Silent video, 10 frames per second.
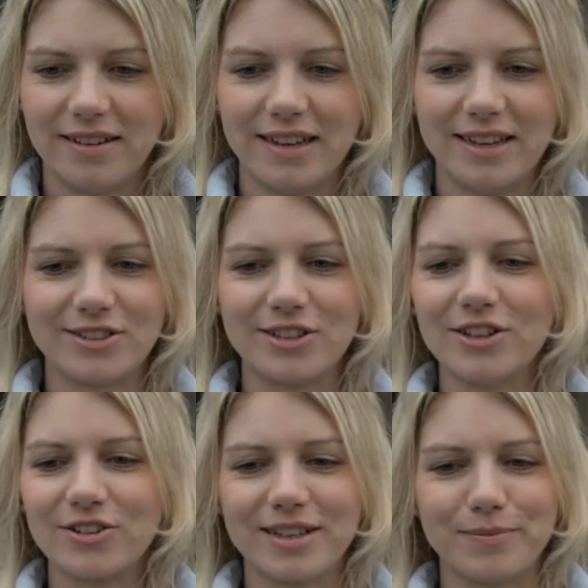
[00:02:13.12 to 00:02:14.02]
He still
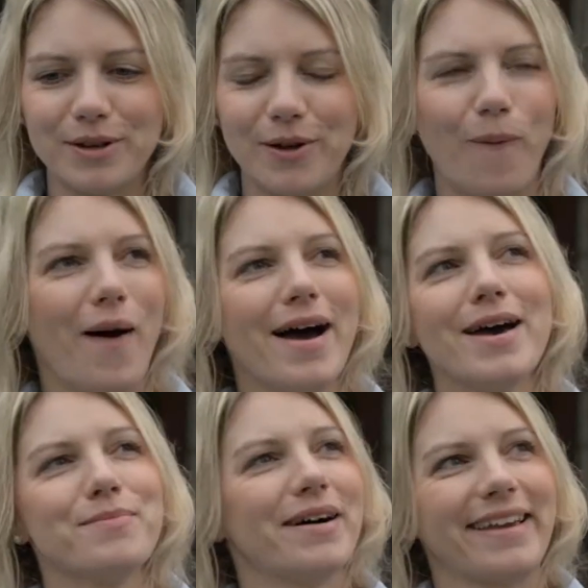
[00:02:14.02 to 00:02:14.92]
looked at me, why
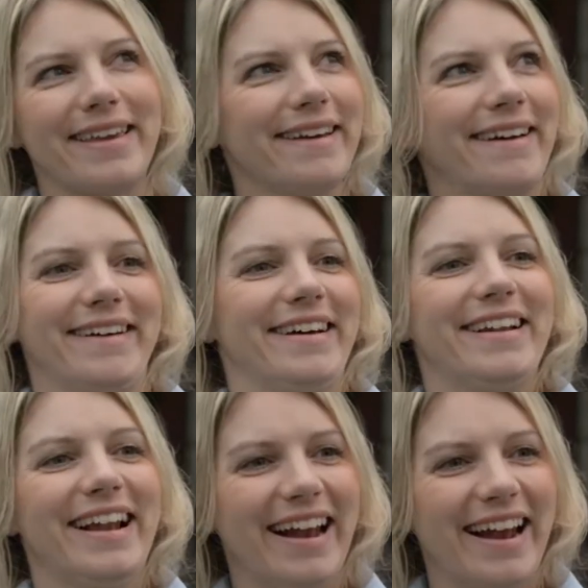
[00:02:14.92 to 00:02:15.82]
am I here?
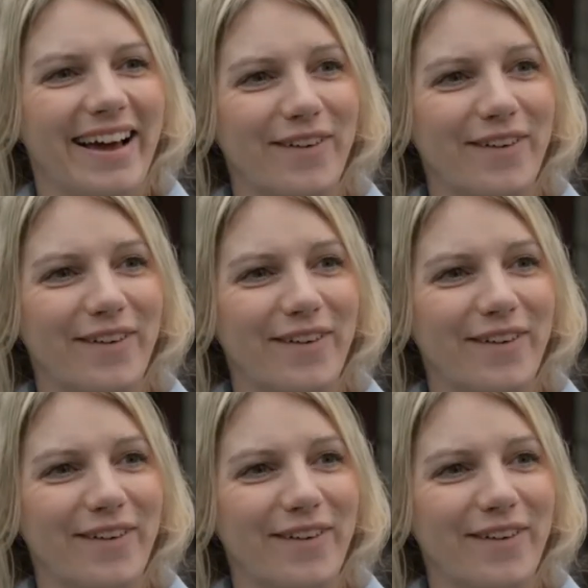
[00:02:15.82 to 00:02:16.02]
Like,